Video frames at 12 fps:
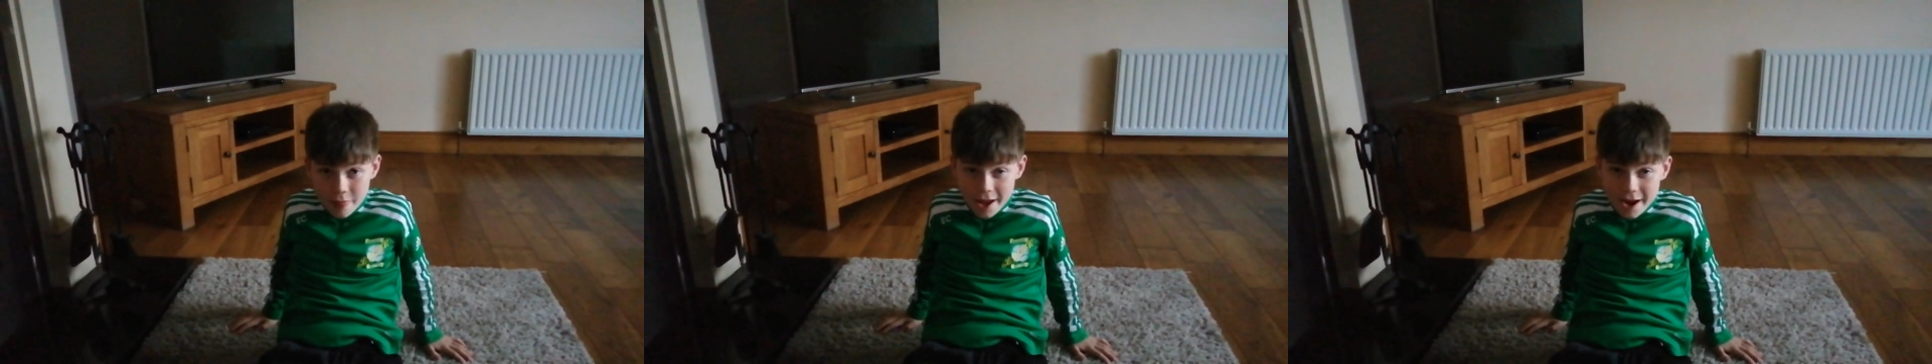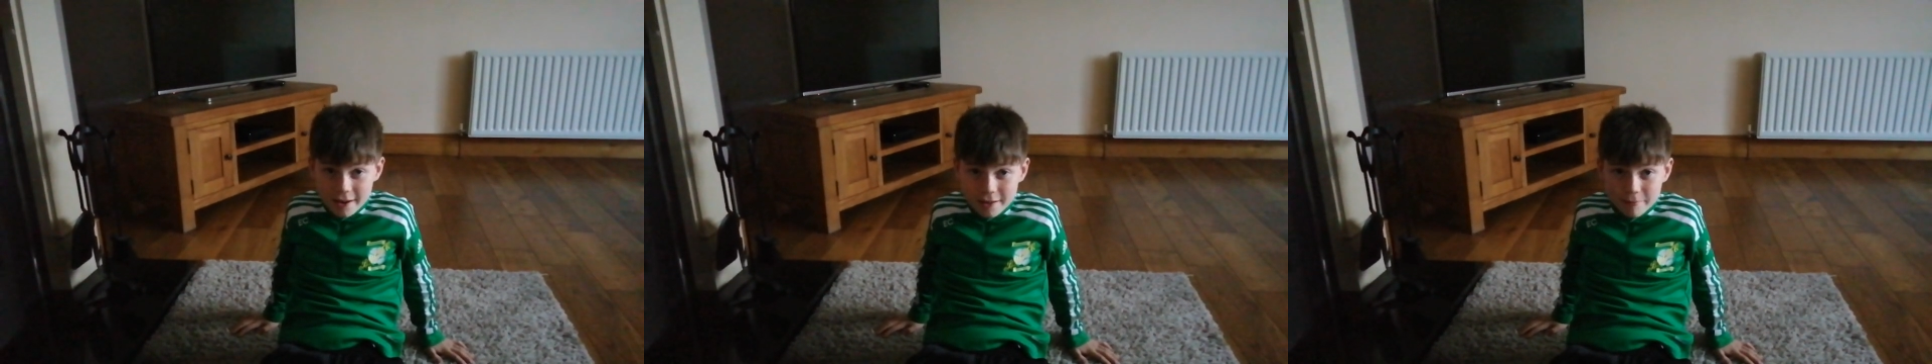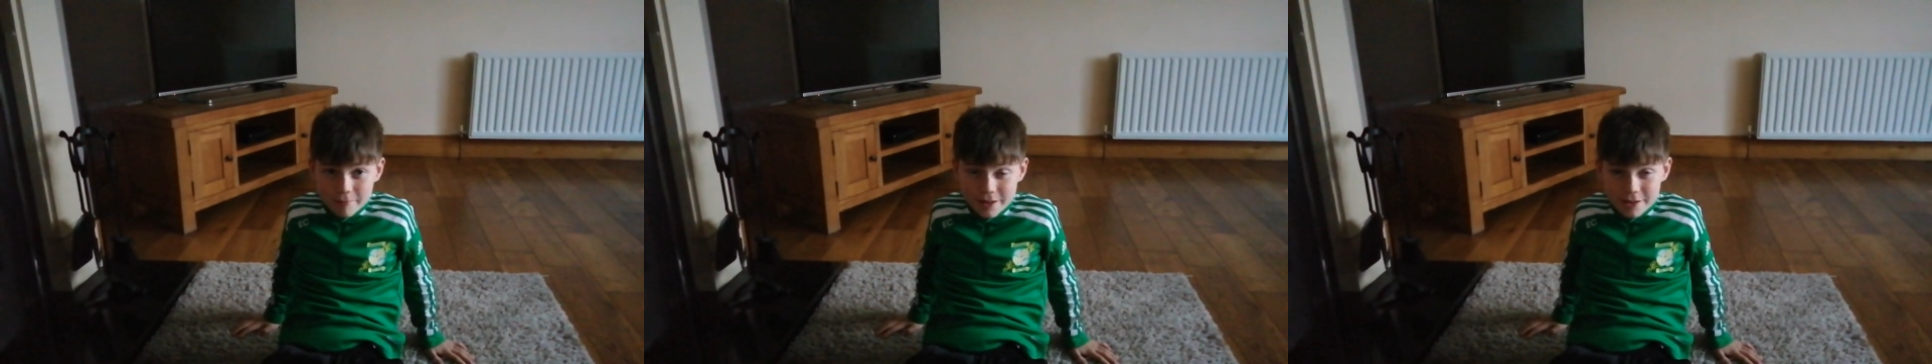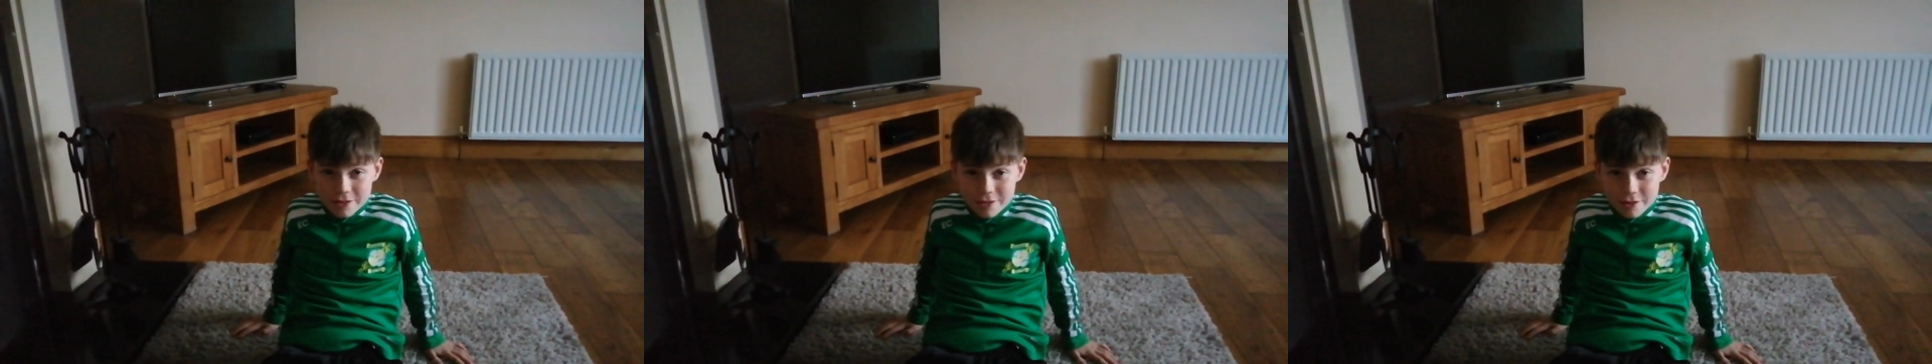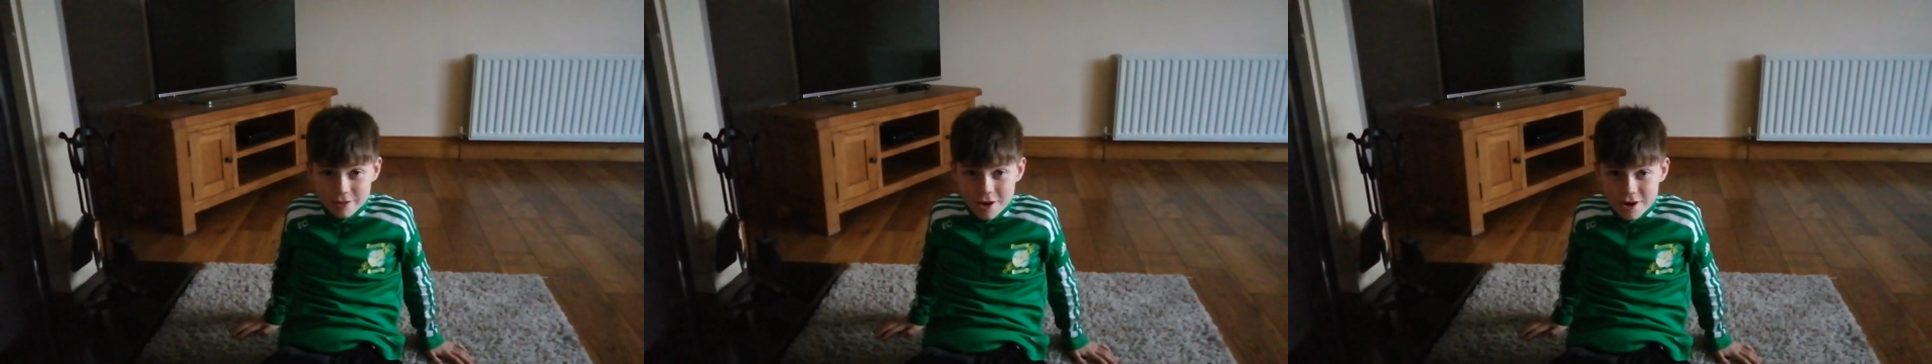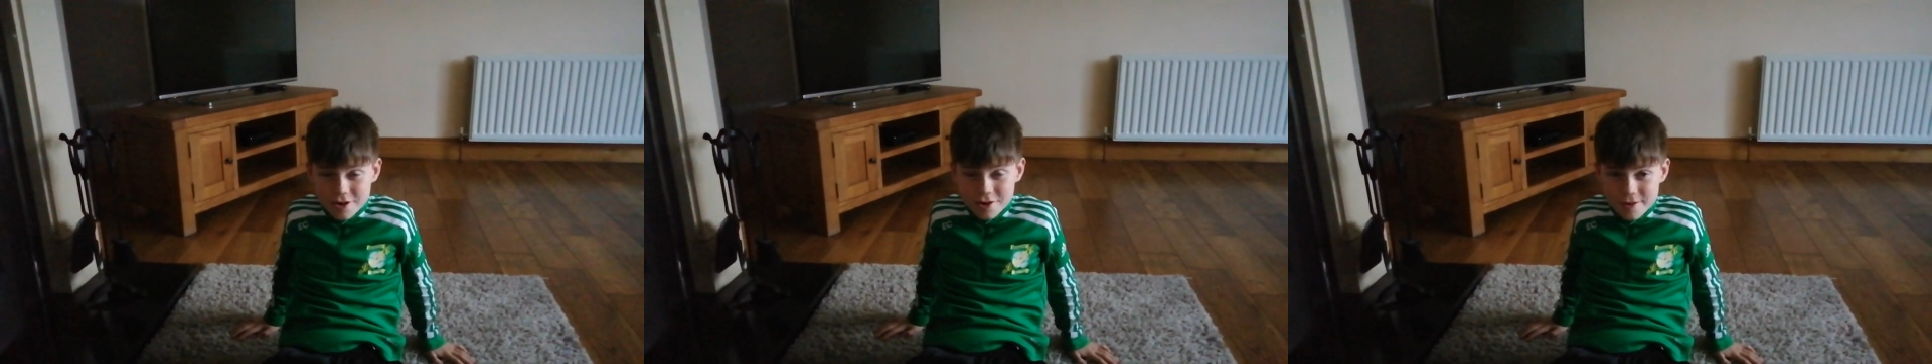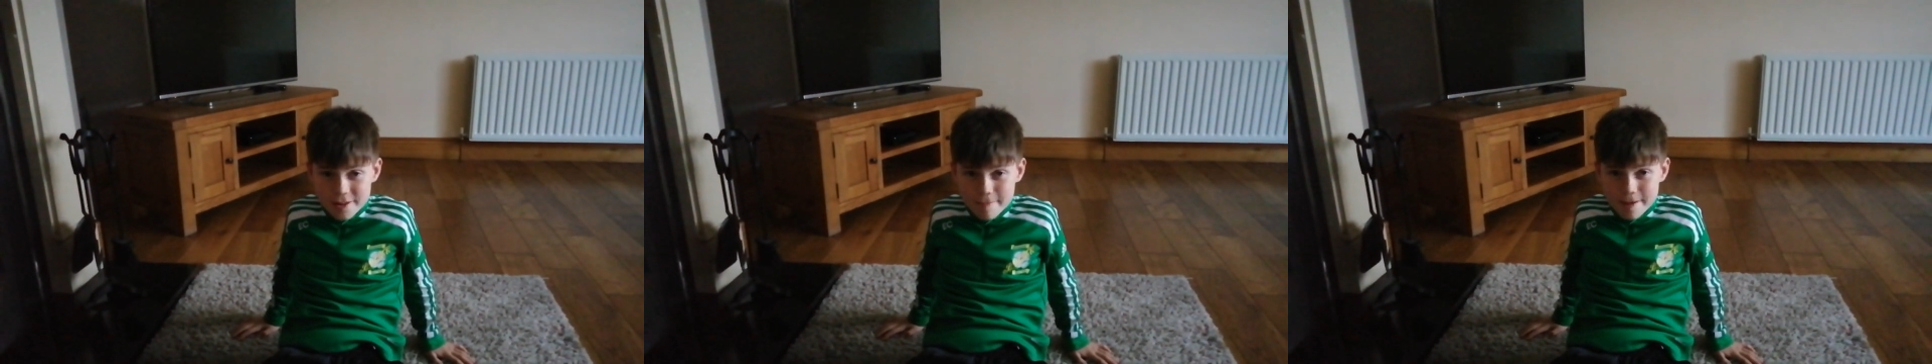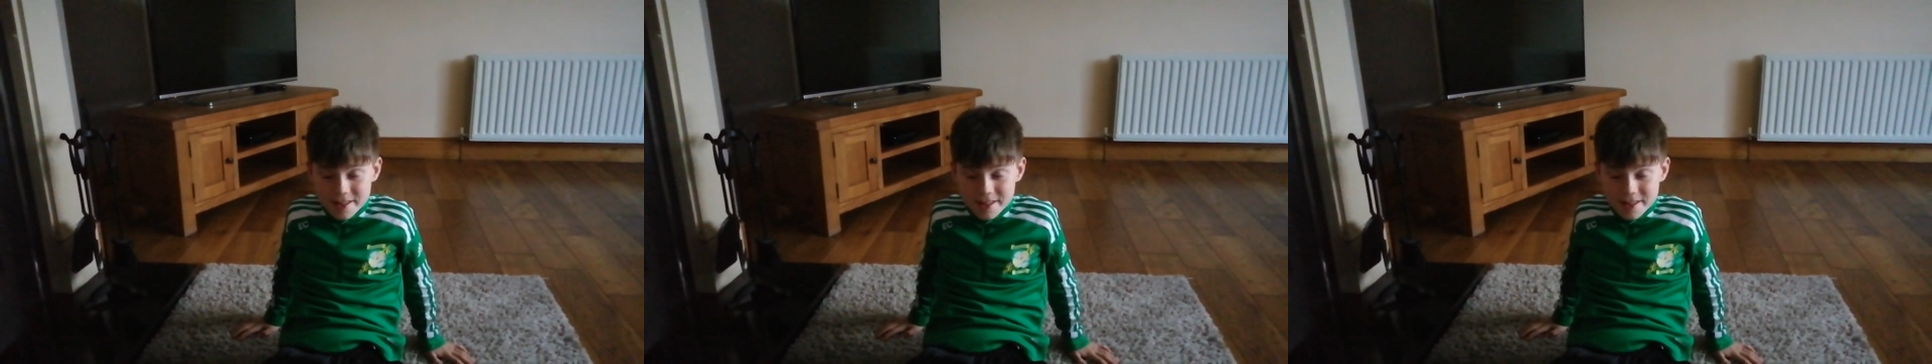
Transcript: Thanks, Miss Stewart. You're the